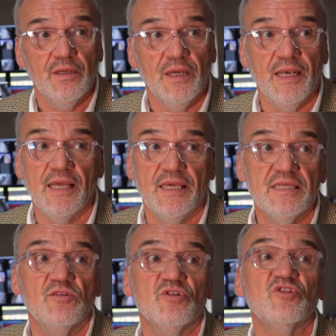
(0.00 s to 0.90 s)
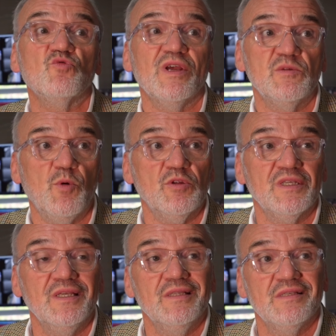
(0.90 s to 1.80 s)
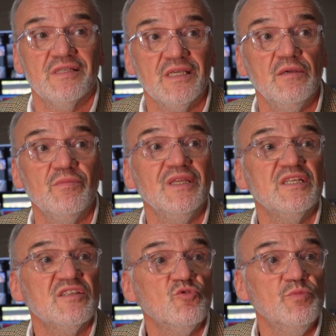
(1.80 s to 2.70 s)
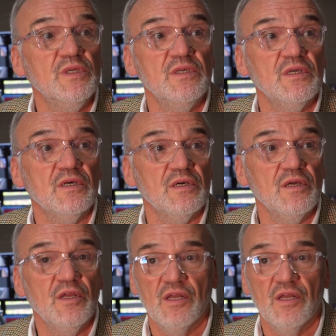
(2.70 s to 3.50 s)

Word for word: And I guess the transport scheme needs to be uh,